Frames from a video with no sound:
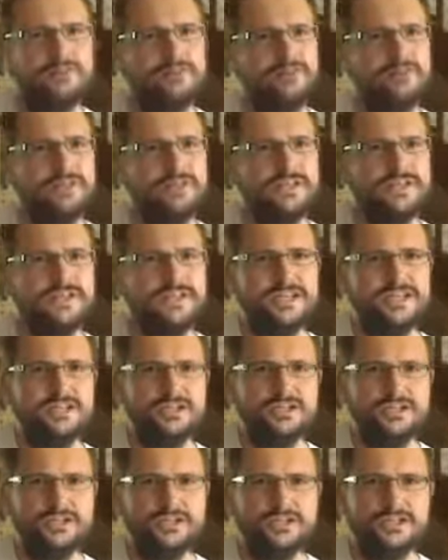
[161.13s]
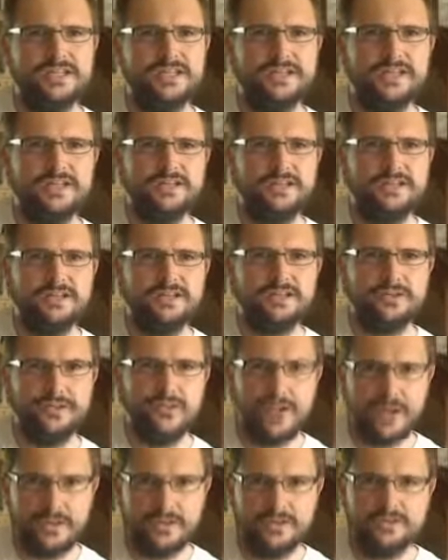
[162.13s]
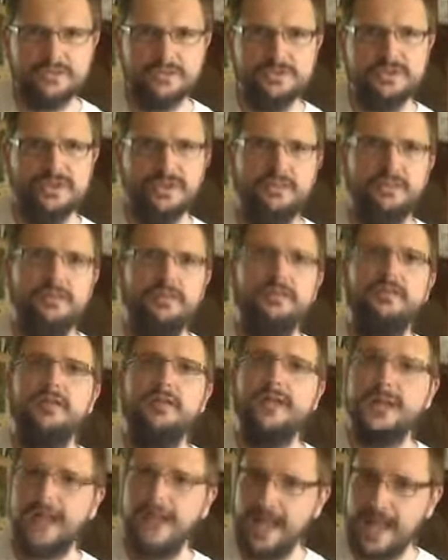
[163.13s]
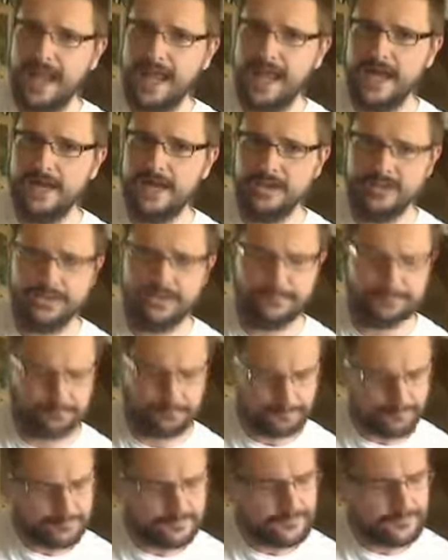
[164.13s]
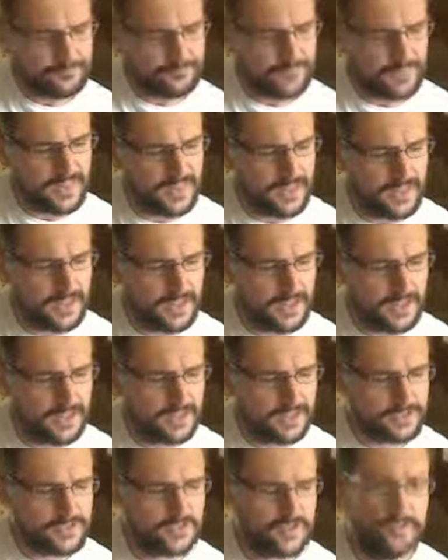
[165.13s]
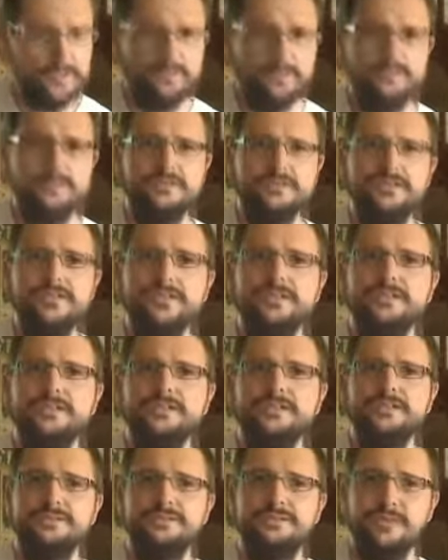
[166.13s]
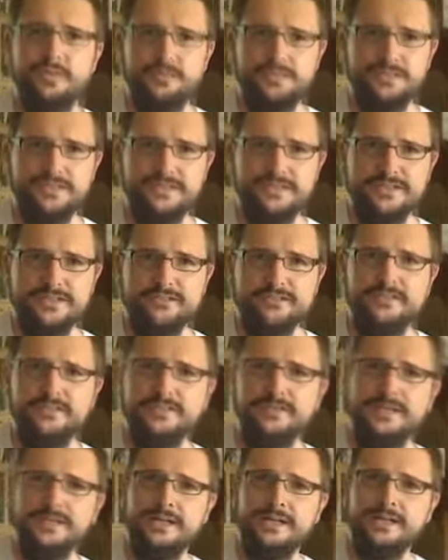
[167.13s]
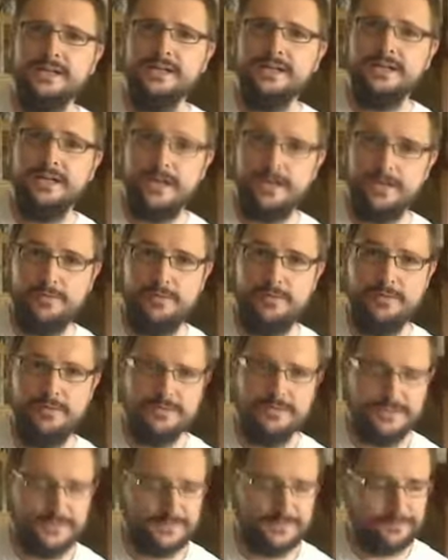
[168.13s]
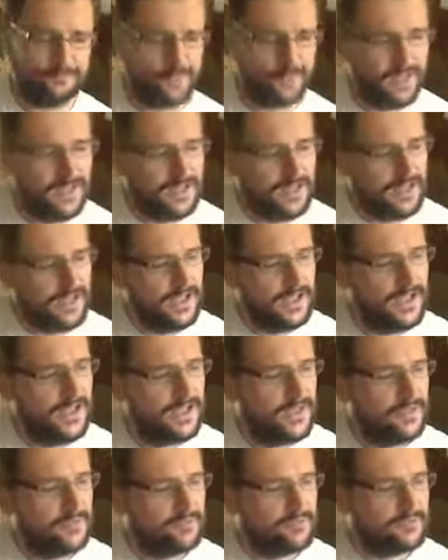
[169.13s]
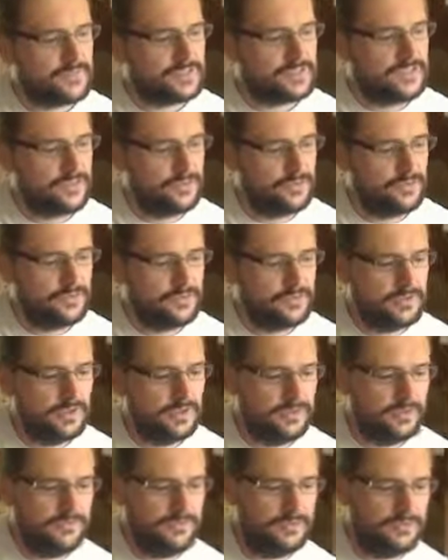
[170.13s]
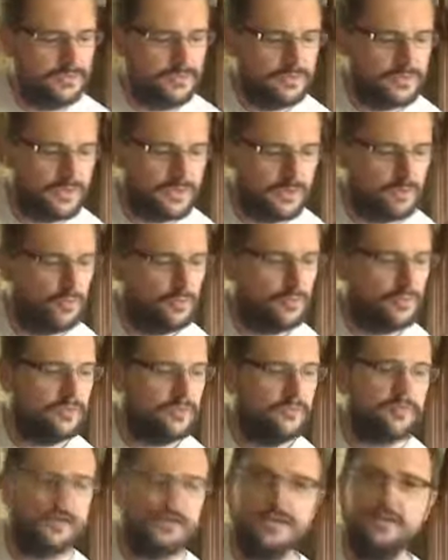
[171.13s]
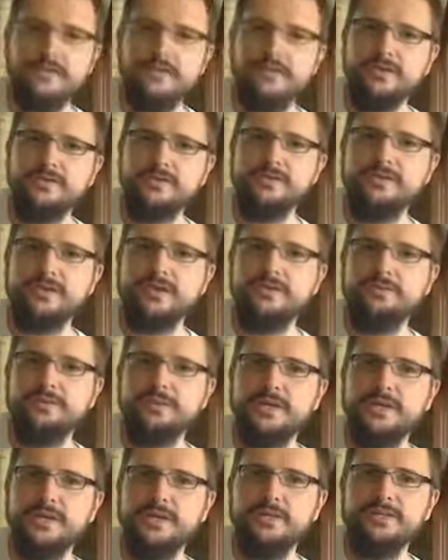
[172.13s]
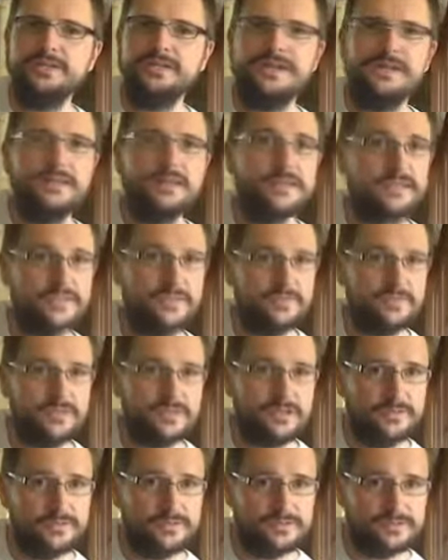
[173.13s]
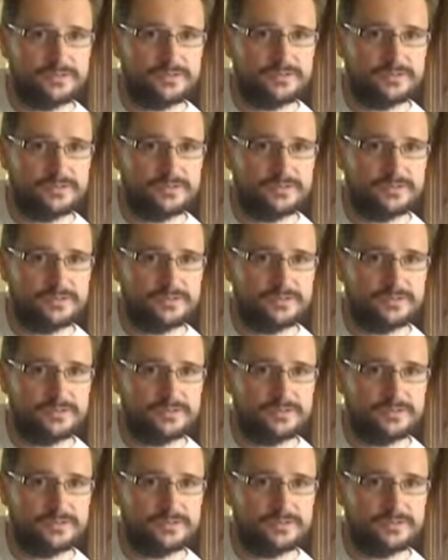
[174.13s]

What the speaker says: Very dissonant. They're so close to each other that they clash. So dissonant, opposite of harmonious. So you know you will find those notes being used together sometimes,